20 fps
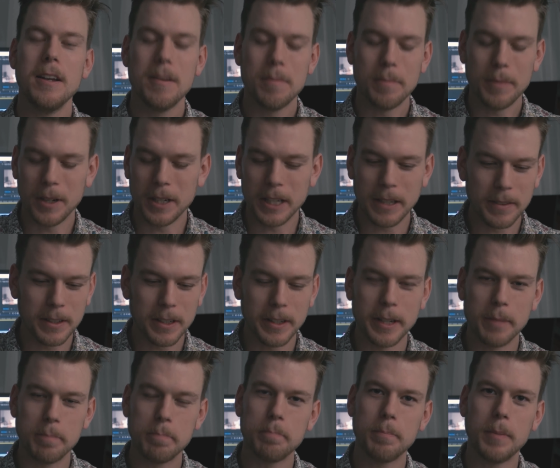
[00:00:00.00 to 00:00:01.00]
I'm not even
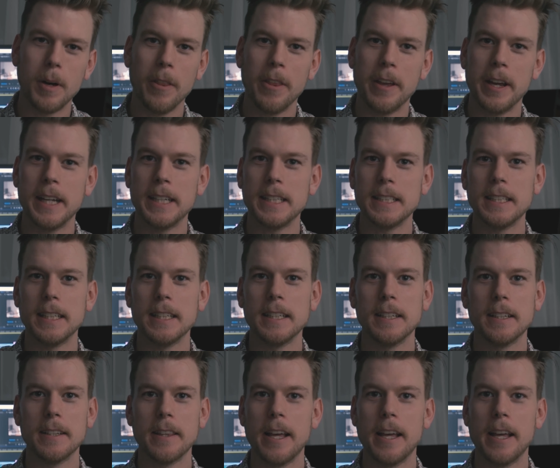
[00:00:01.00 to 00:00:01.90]
gonna bother editing